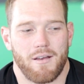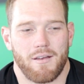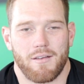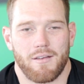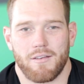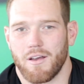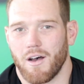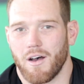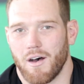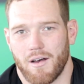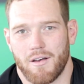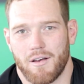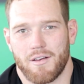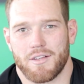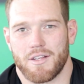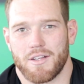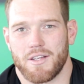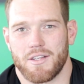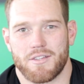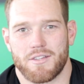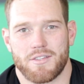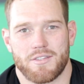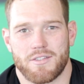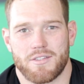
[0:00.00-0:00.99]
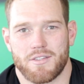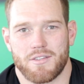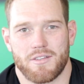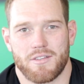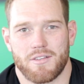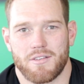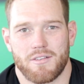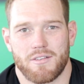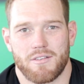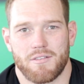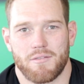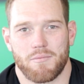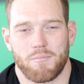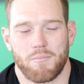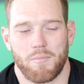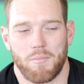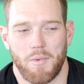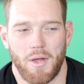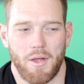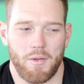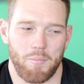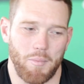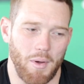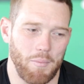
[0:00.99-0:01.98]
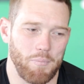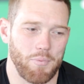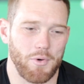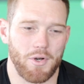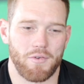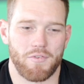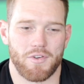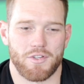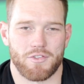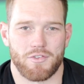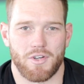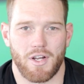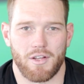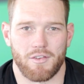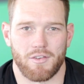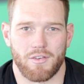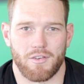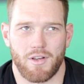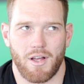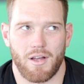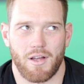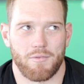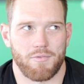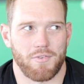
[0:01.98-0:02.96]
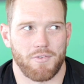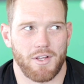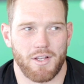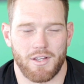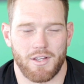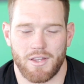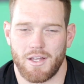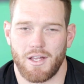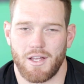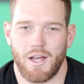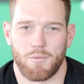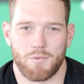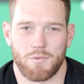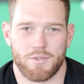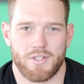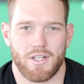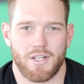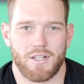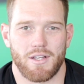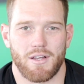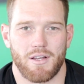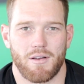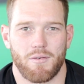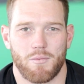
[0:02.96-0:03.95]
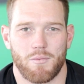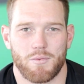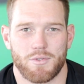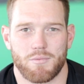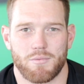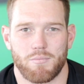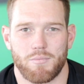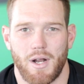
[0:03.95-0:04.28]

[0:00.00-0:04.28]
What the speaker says: yeah, it's my previous round. I think I was a